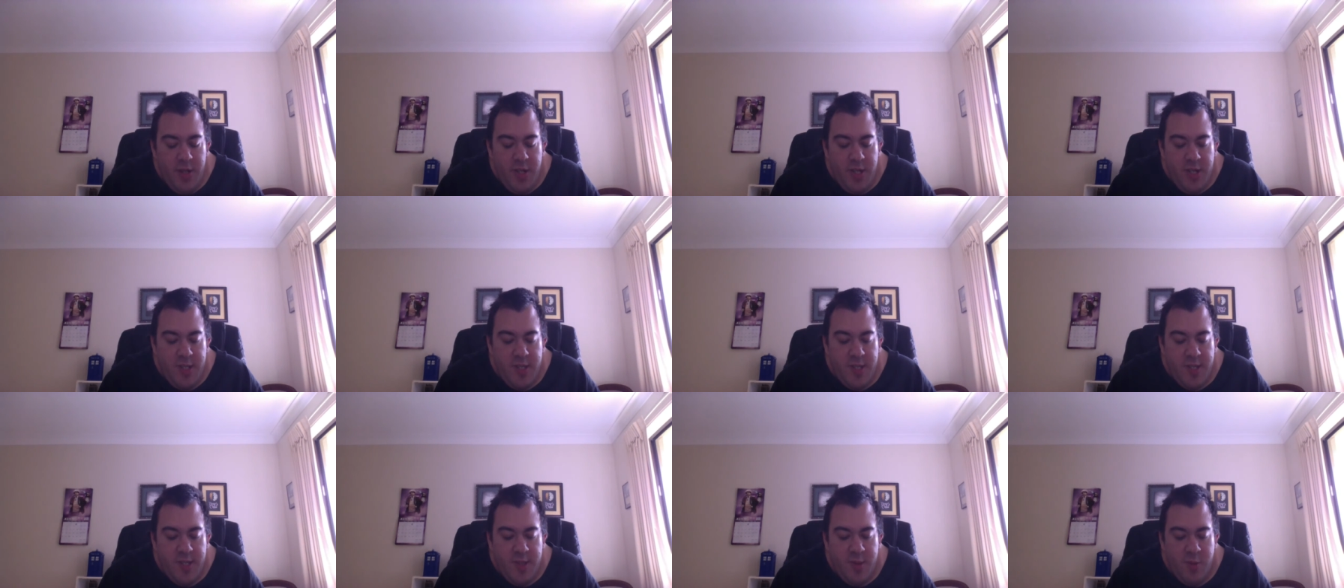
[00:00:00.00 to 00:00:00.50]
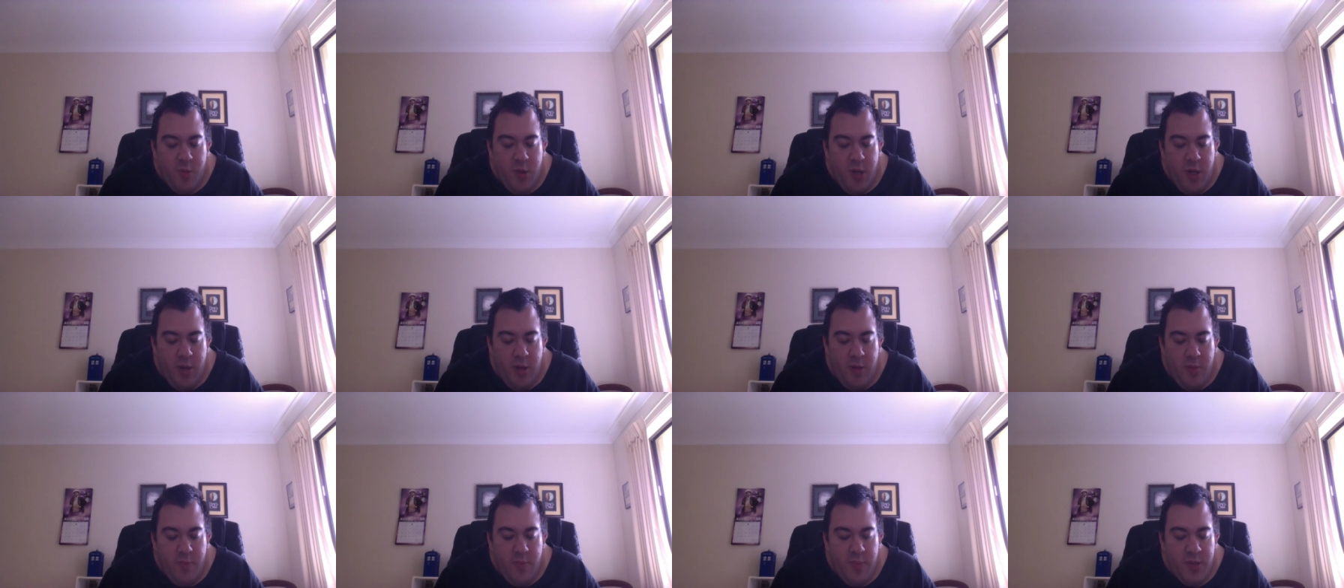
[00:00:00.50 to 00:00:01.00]
Just as
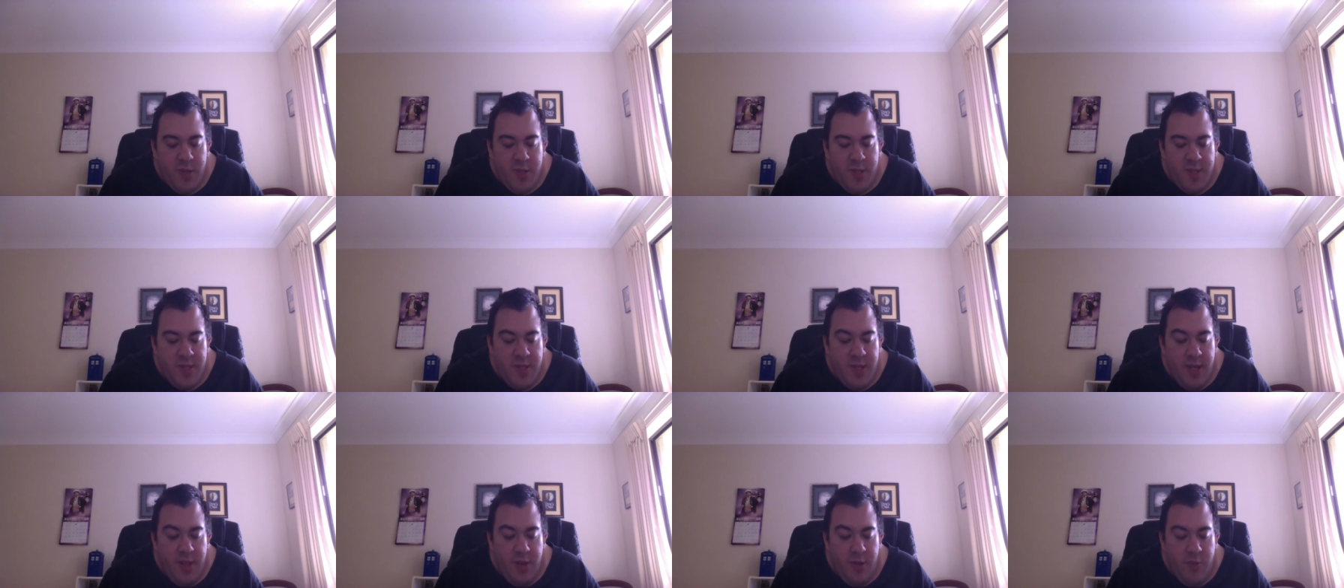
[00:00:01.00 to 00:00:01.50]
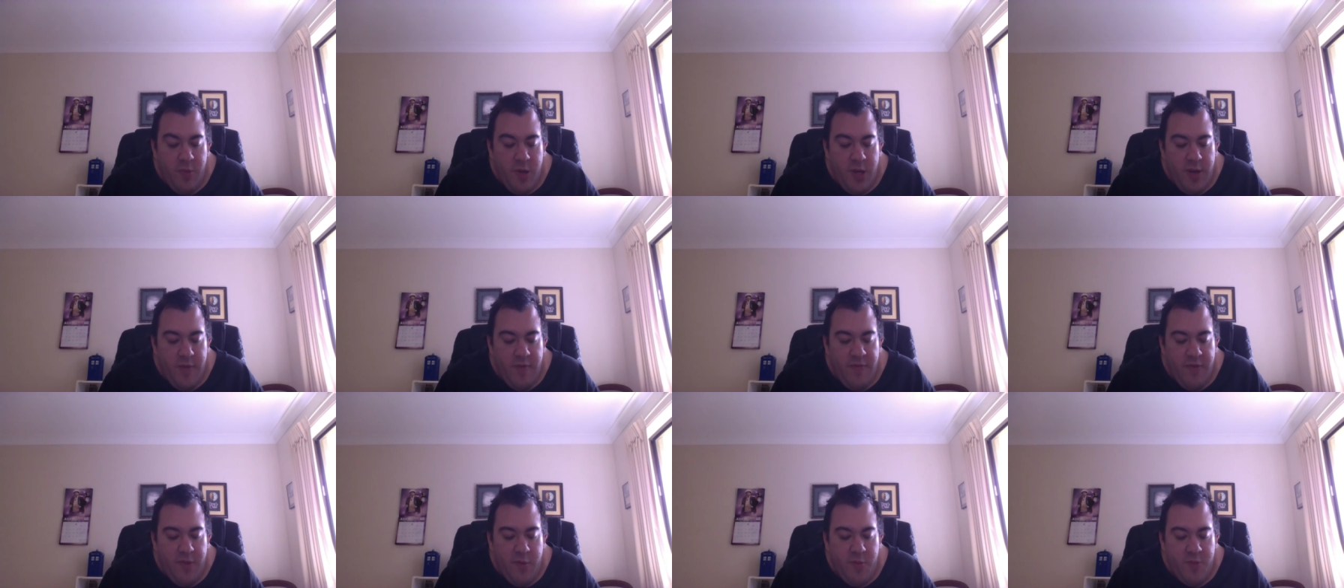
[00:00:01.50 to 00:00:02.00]
well, because neither
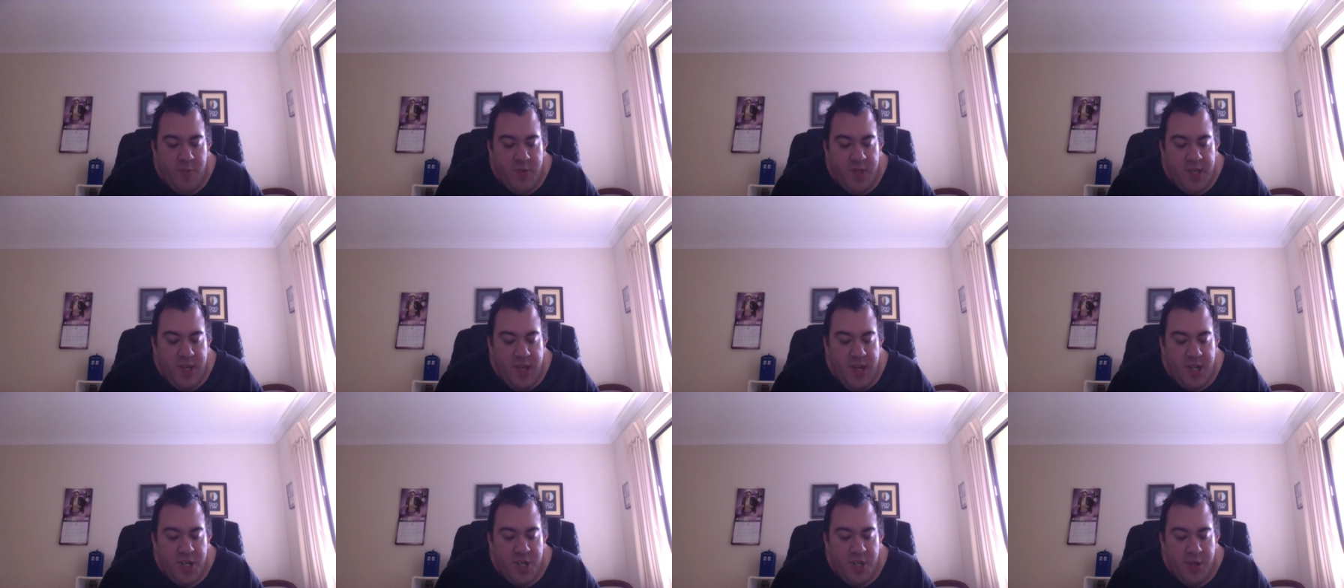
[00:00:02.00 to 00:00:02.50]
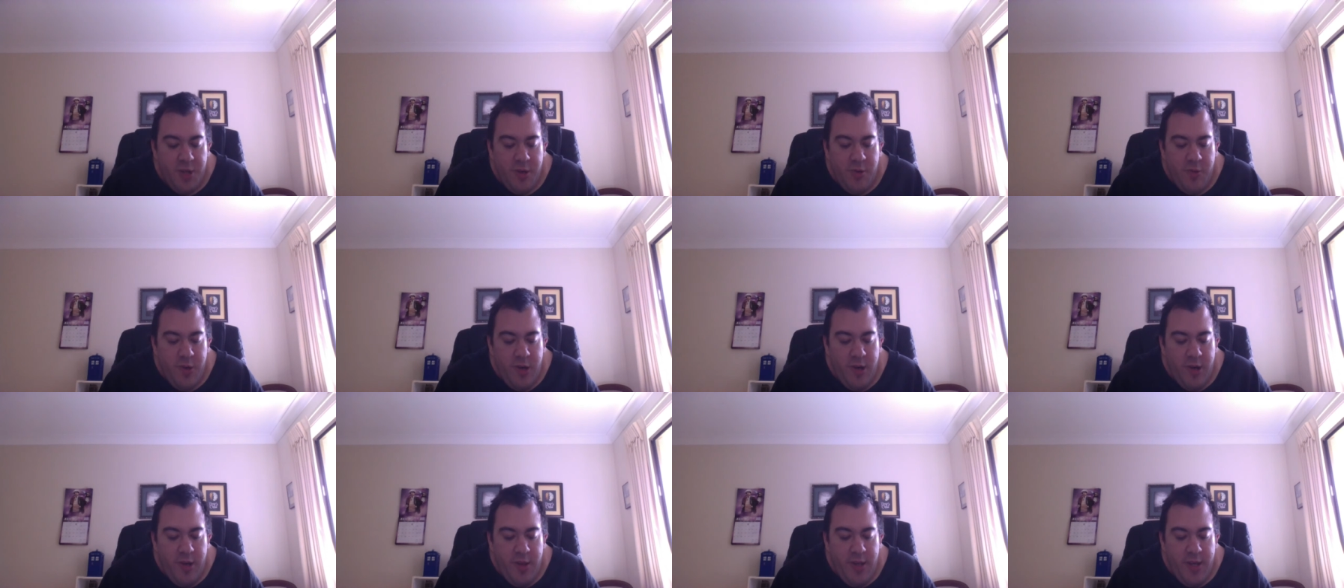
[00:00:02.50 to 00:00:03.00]
one of them was actually
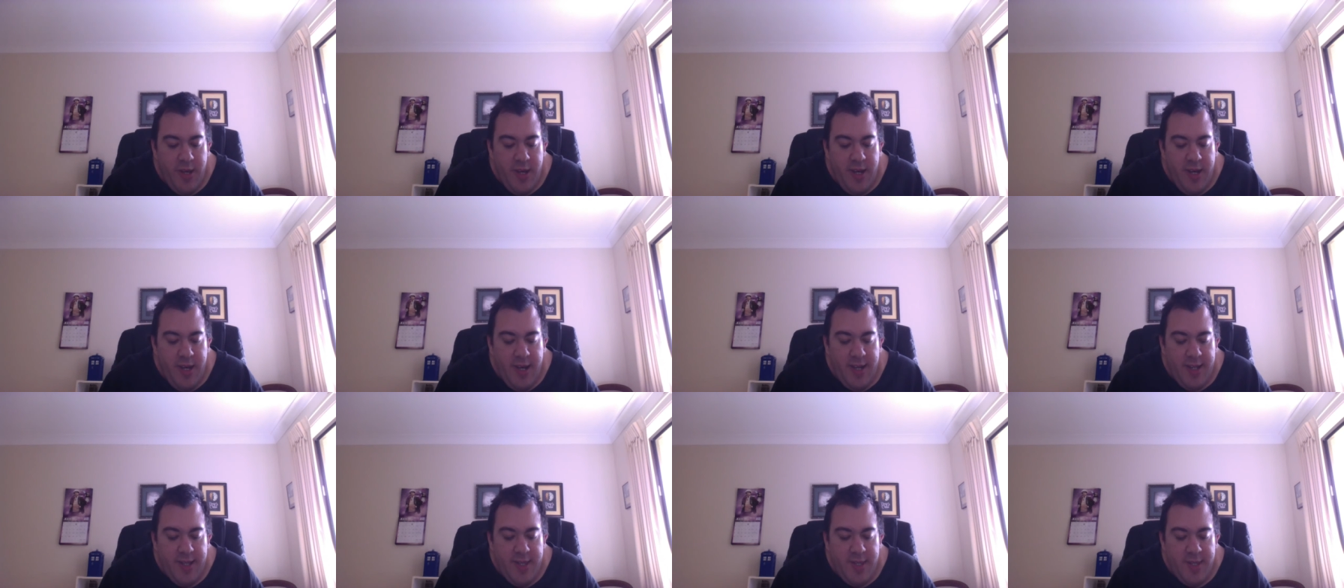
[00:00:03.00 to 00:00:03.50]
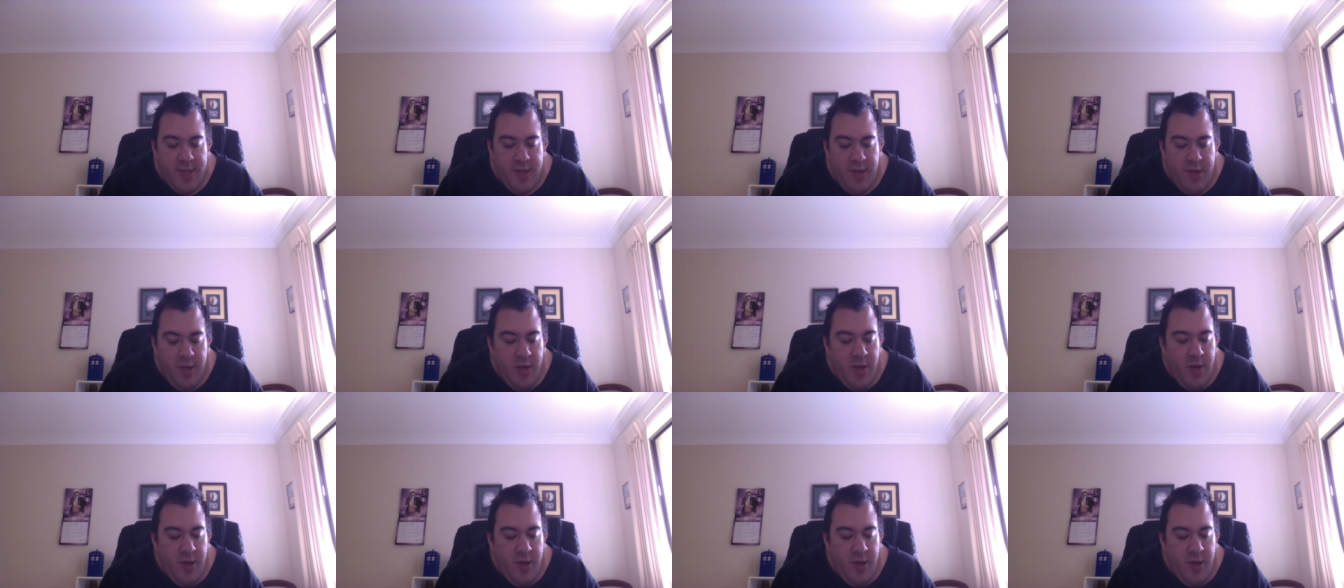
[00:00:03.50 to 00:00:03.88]
wearing their hats,